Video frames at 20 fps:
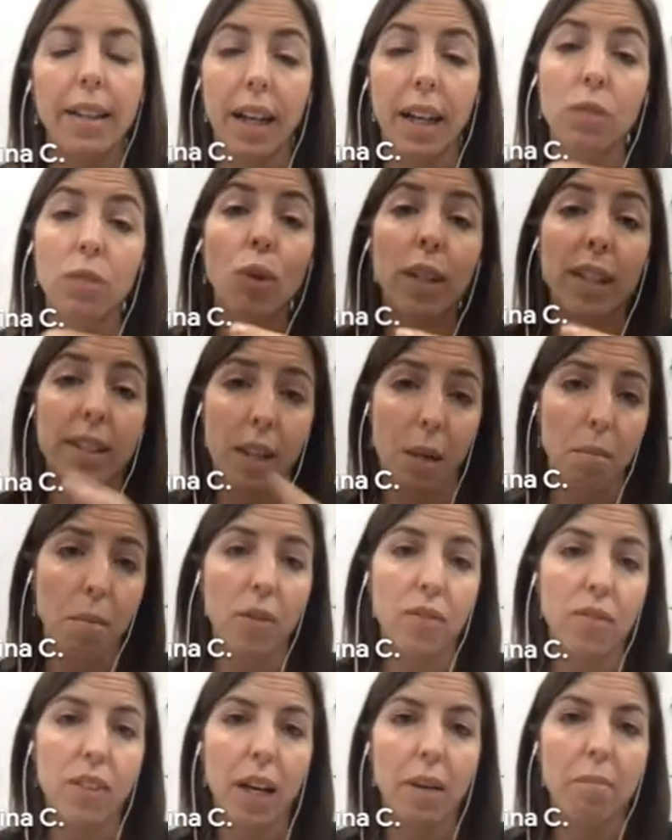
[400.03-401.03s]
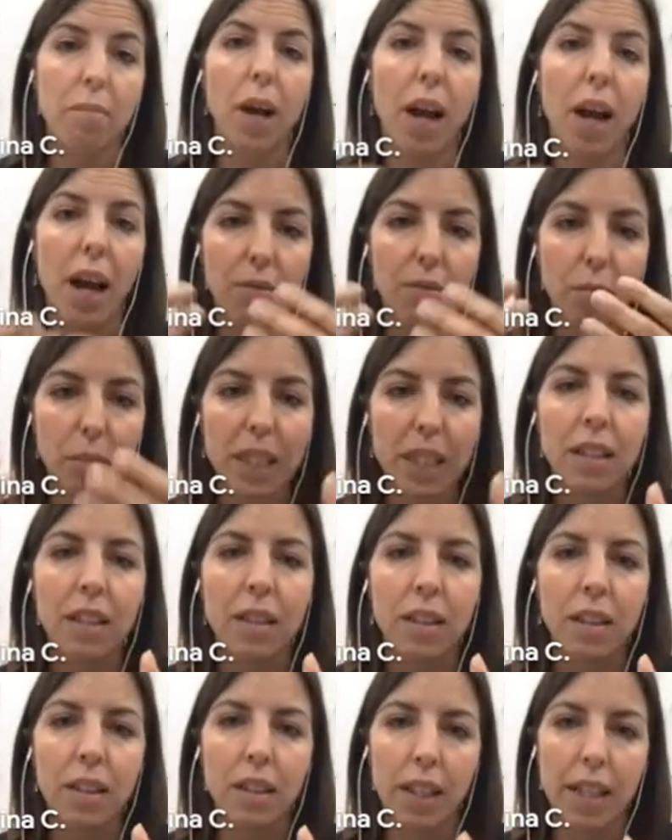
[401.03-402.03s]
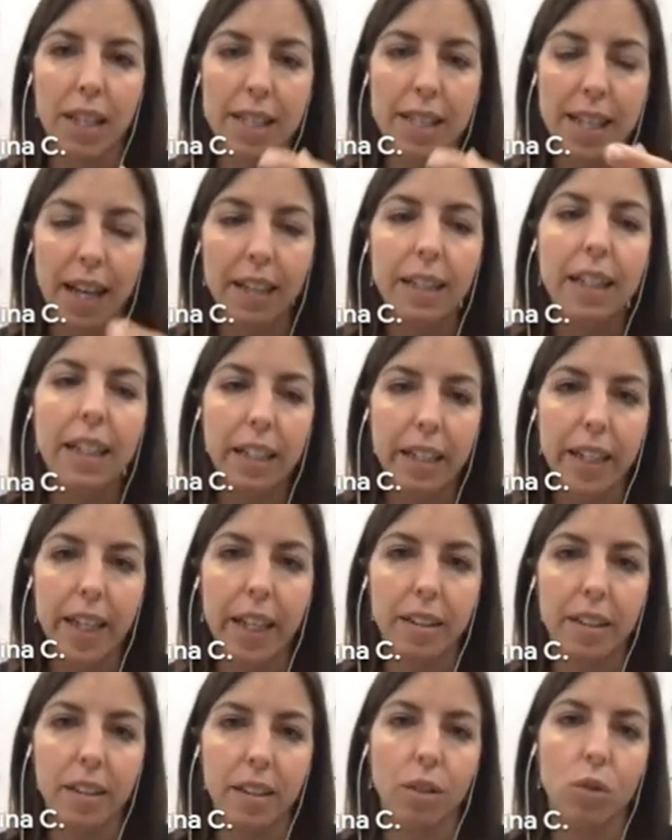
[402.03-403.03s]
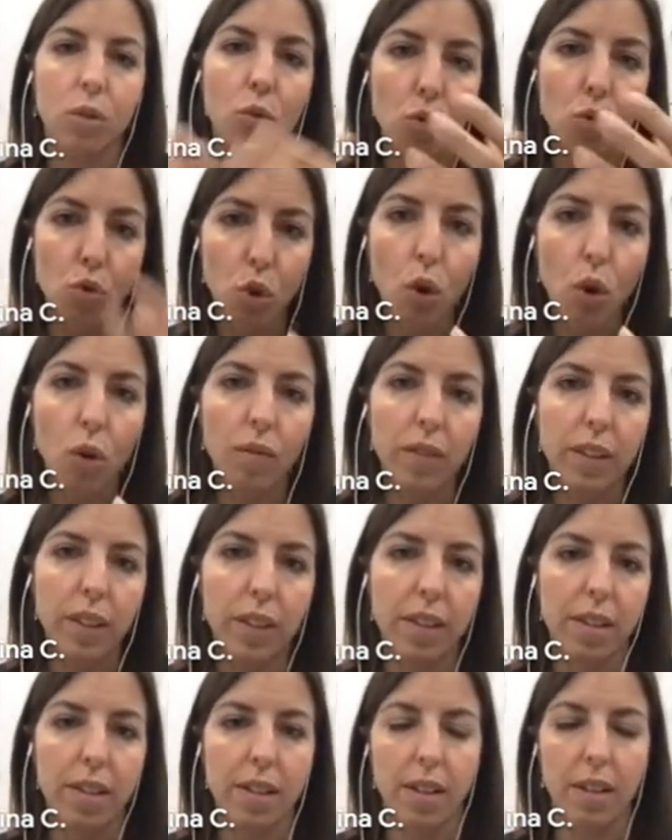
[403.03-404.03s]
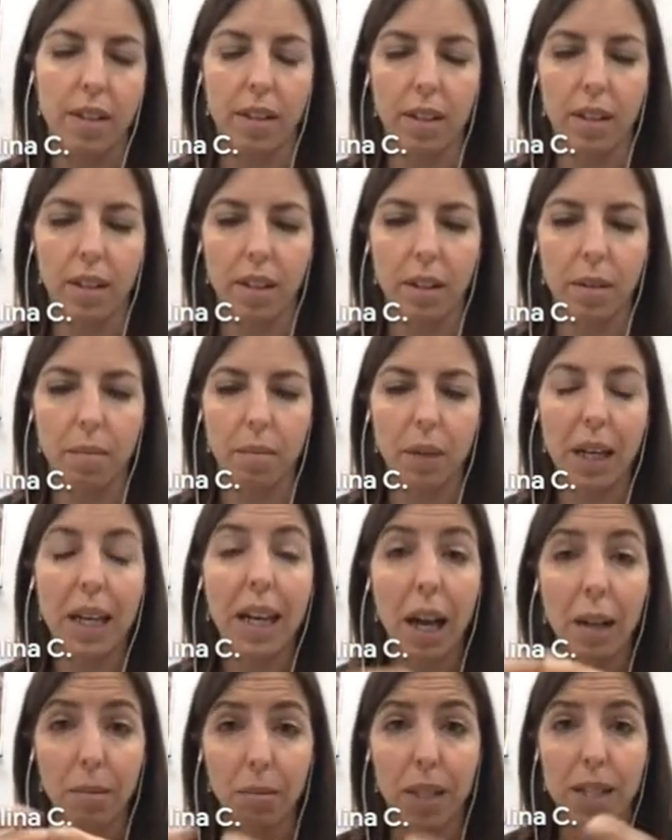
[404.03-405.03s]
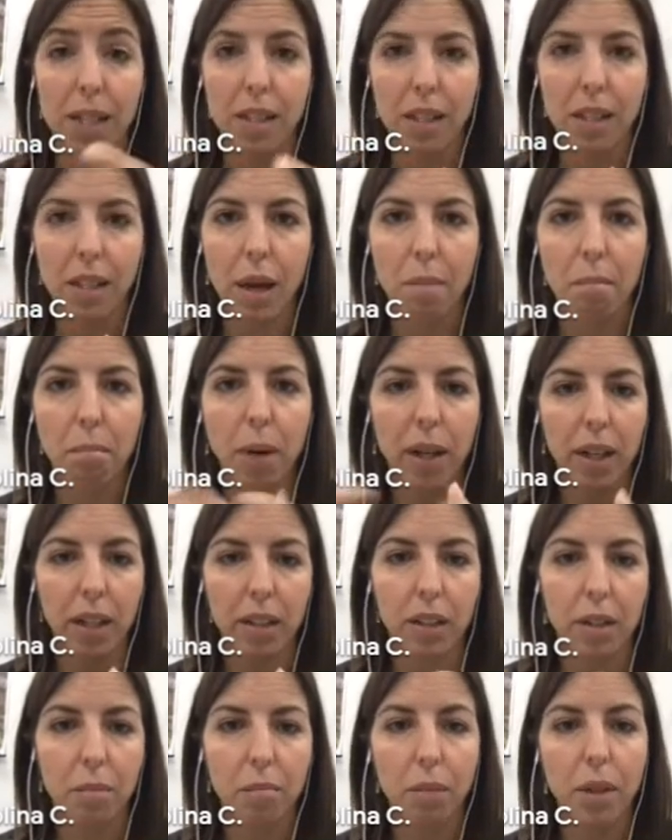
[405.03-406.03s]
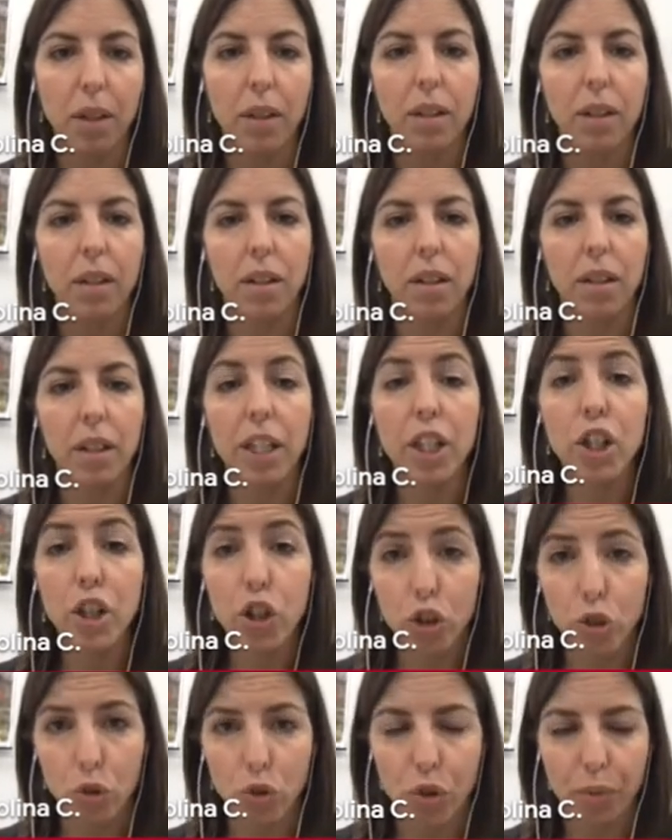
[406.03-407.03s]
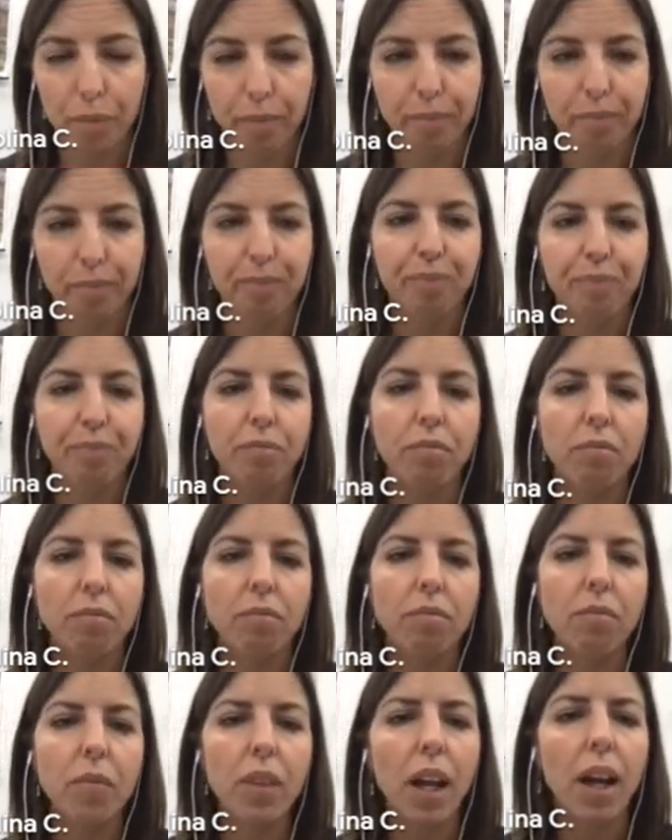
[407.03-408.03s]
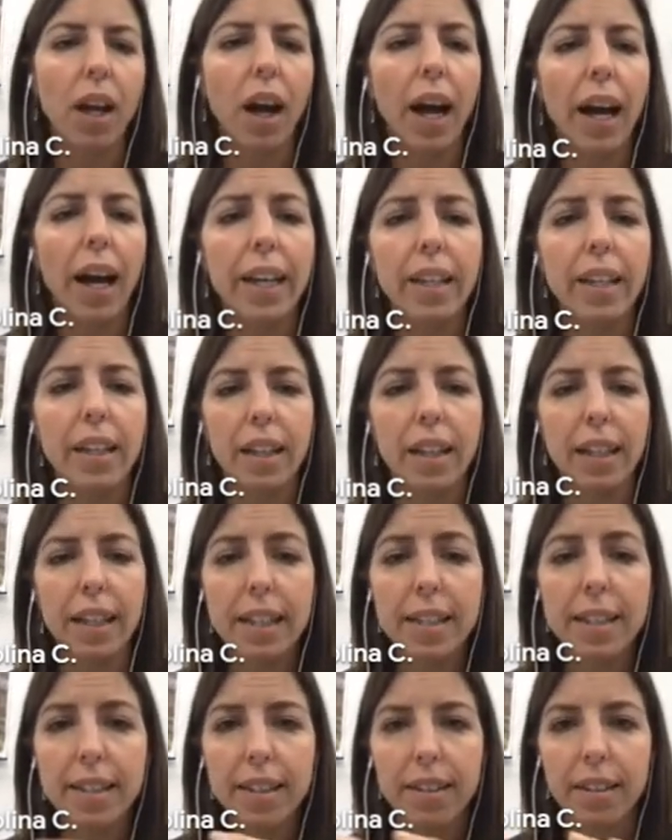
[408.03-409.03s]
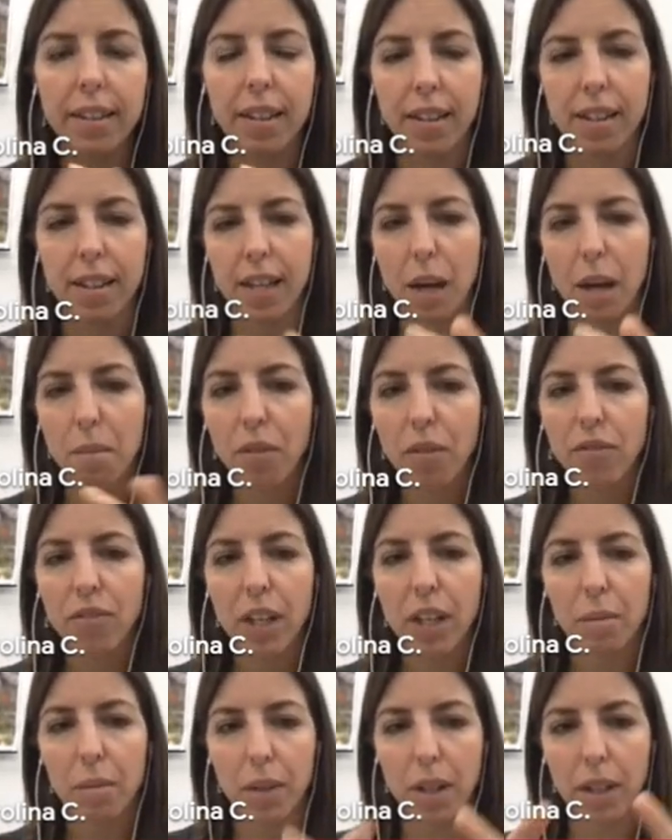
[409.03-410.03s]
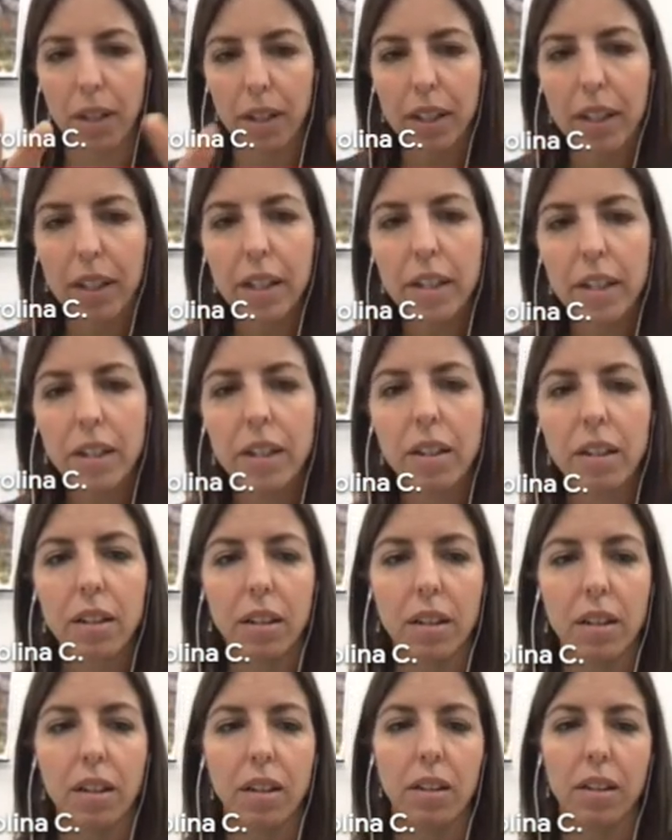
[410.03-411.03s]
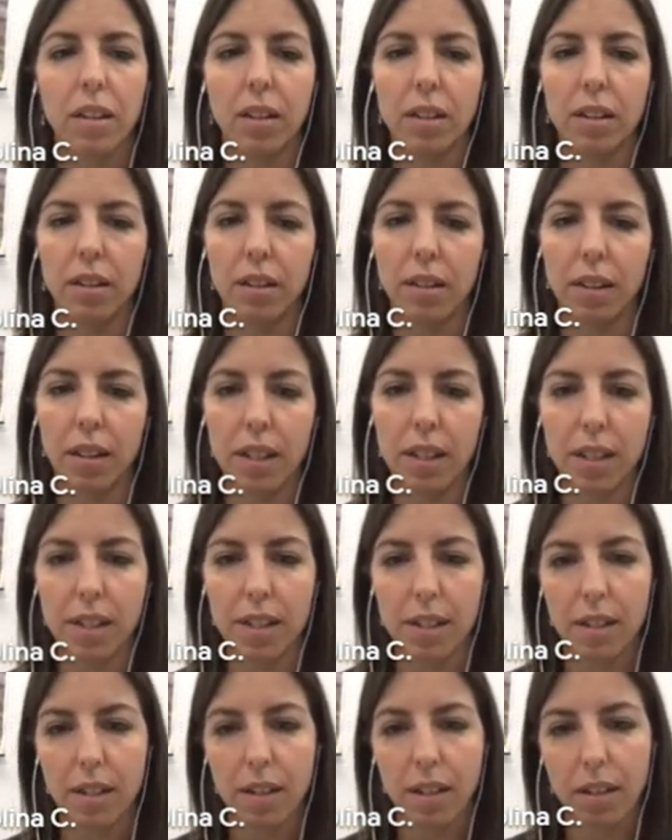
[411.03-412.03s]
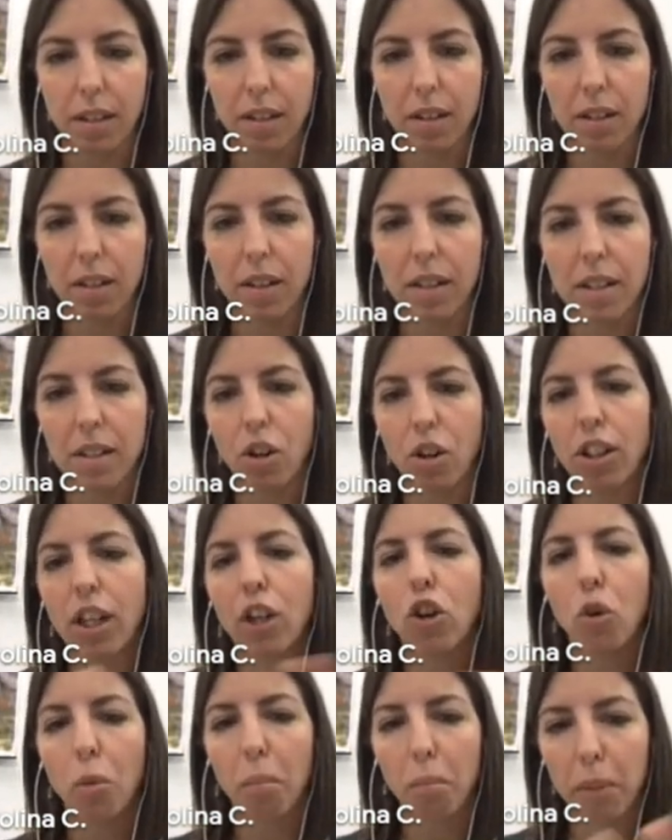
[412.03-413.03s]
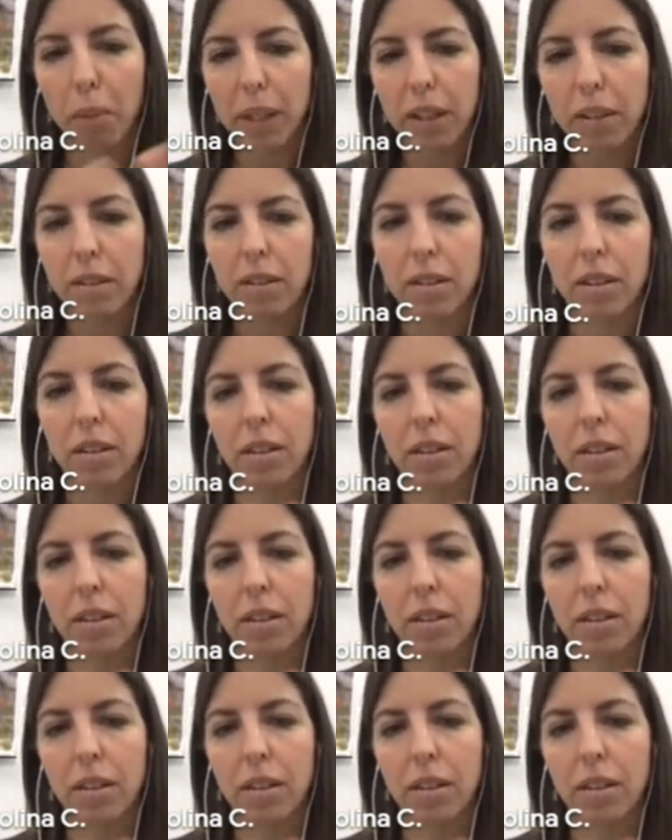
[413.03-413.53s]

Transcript: actually, some of them have been exactly created to solve these Lambda CDM paradigm issues. I listed some of them here. This is not a complete